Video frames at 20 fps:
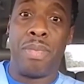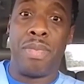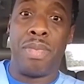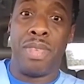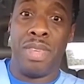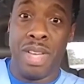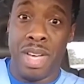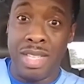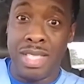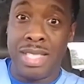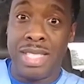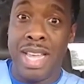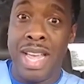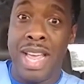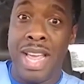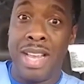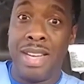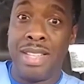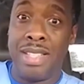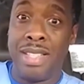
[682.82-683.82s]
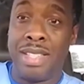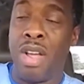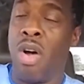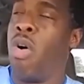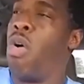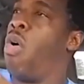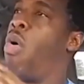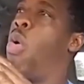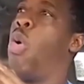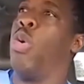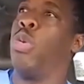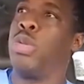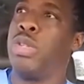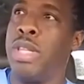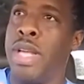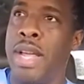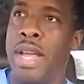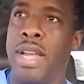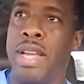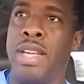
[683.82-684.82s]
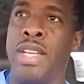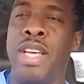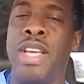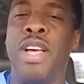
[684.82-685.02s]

You understand? The whole thing.